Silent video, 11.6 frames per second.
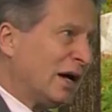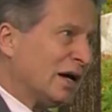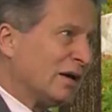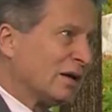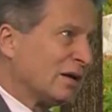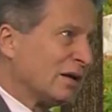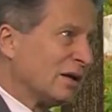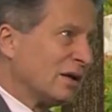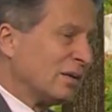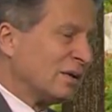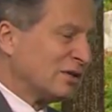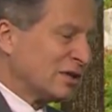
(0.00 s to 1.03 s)
yet. Mm-hmm.
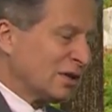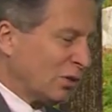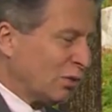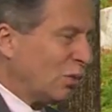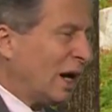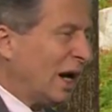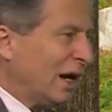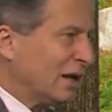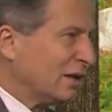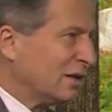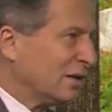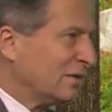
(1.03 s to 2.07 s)
Just a
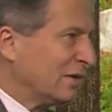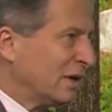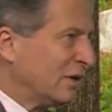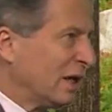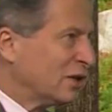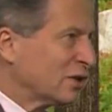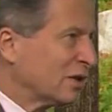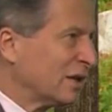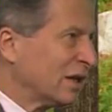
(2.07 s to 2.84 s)
rattle in the foundation,